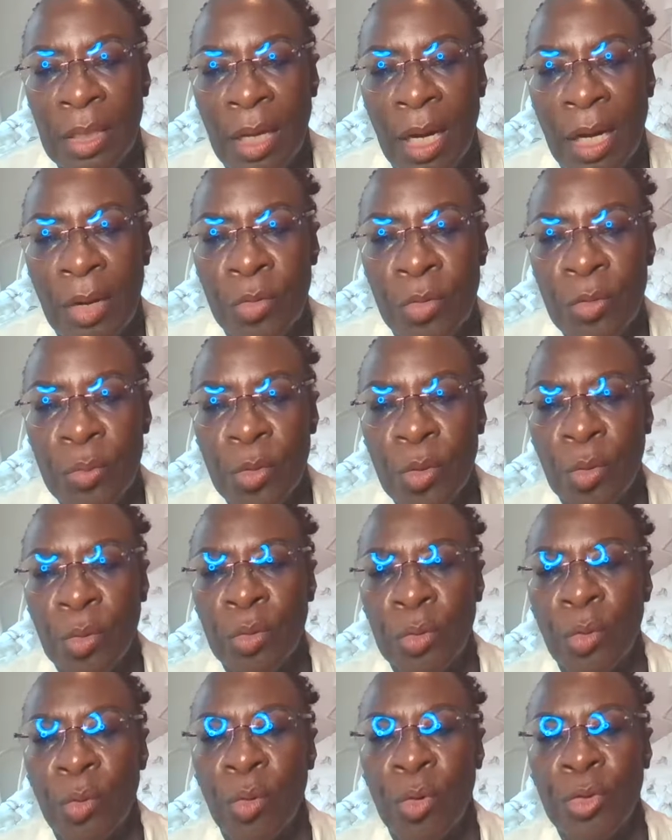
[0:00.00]
a group
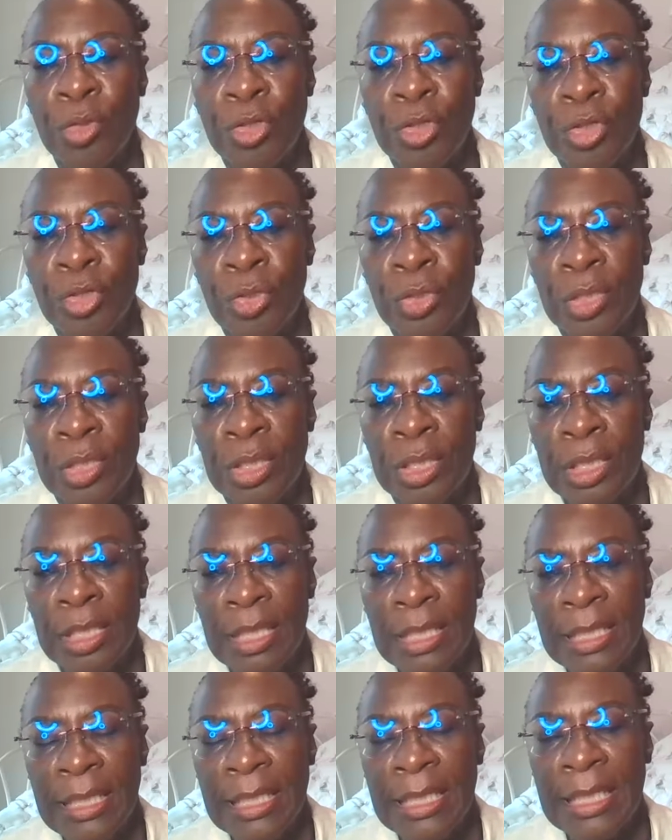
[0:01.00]
called Ocean
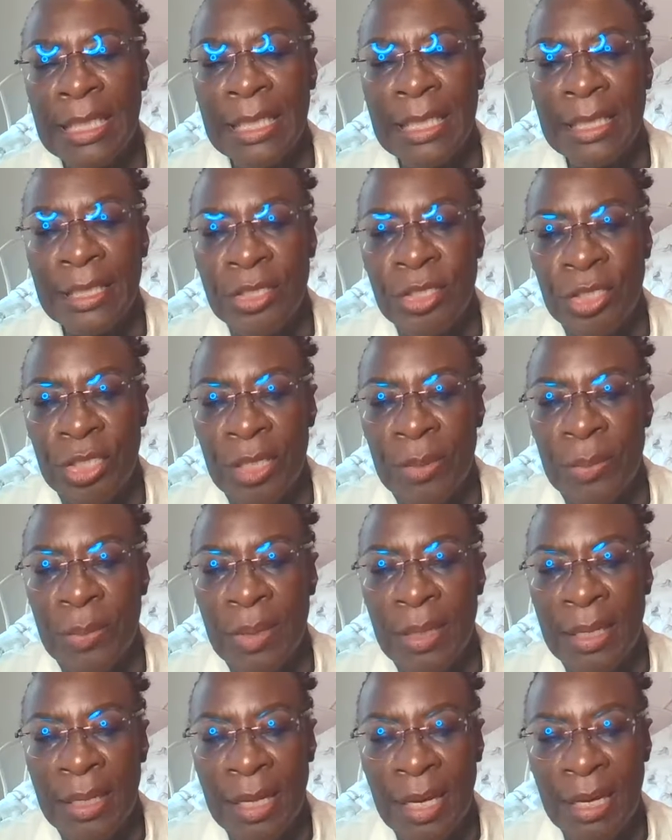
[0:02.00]
Leadership,
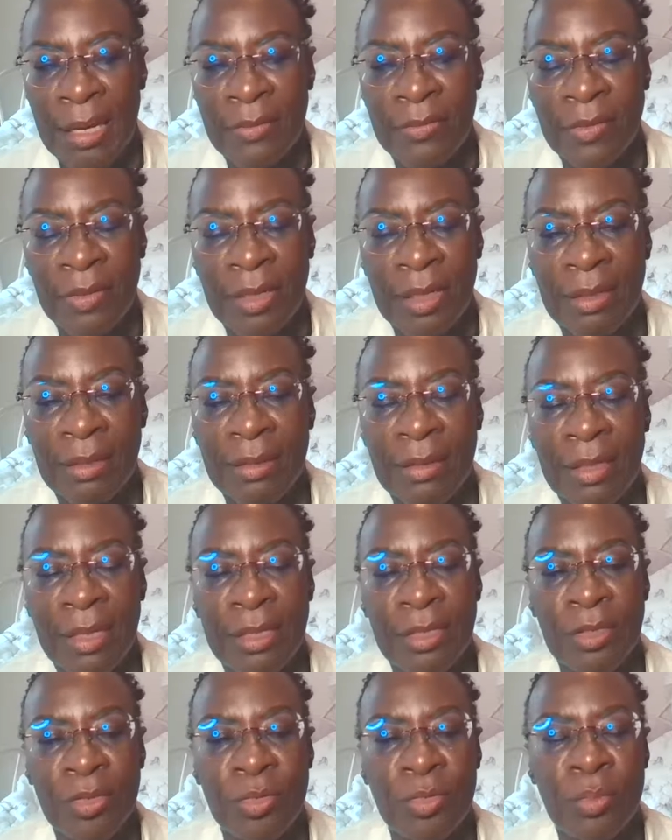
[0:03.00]
and they kind of
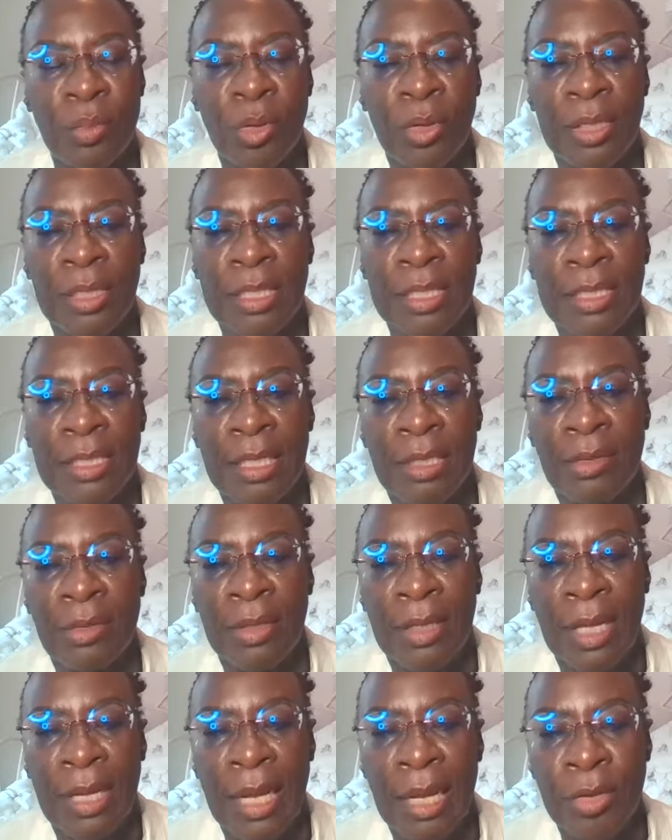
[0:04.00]
get into more detail
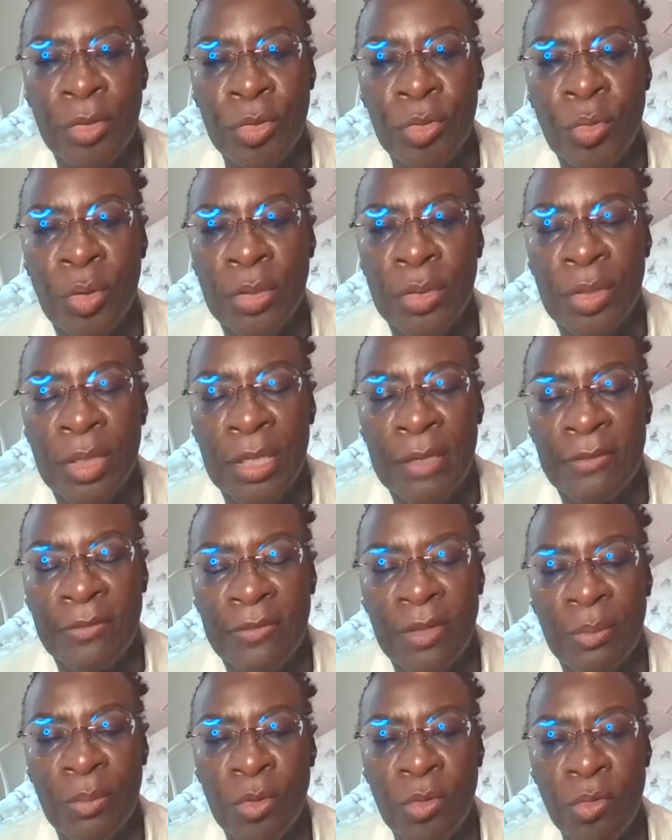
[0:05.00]
on that. I do want to
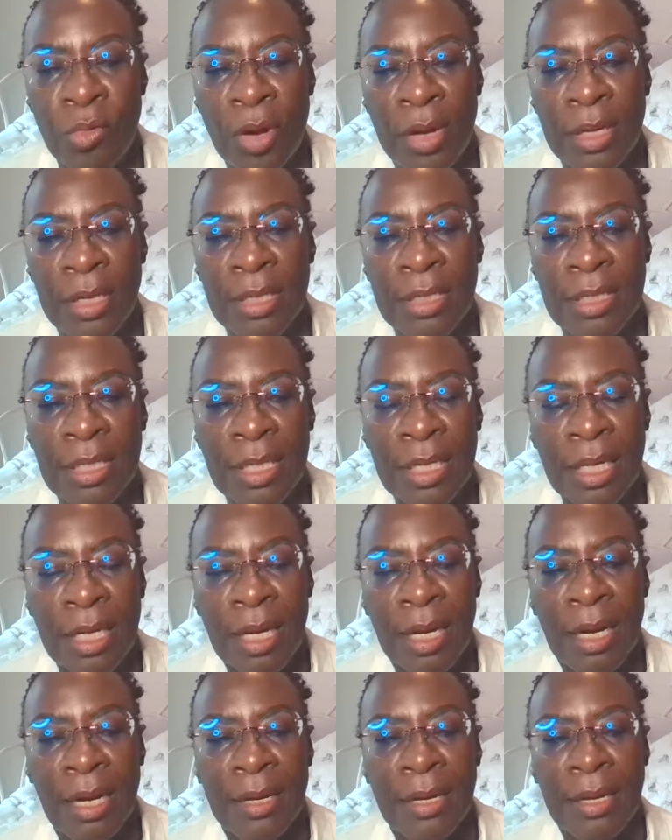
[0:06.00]
give them credit,
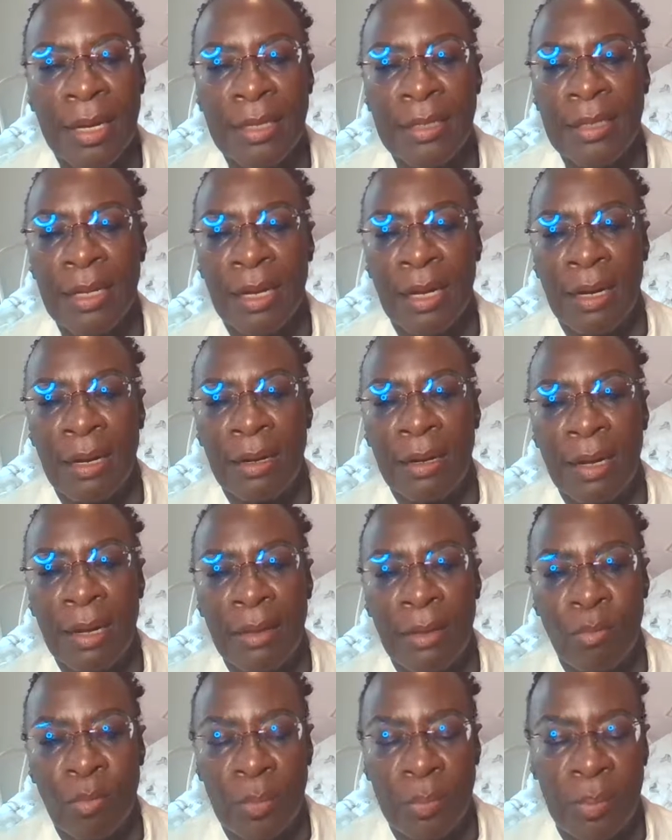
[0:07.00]
and that
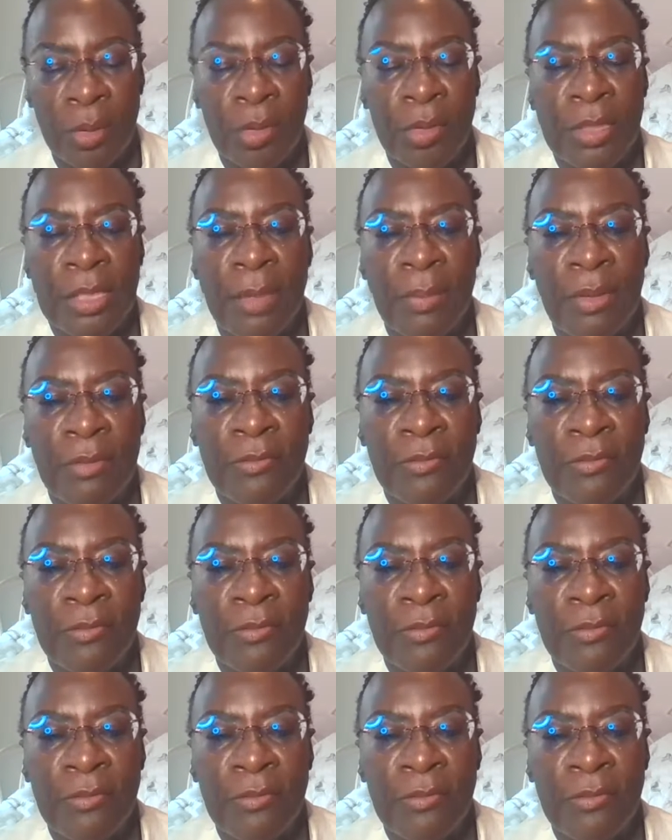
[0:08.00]
because I'm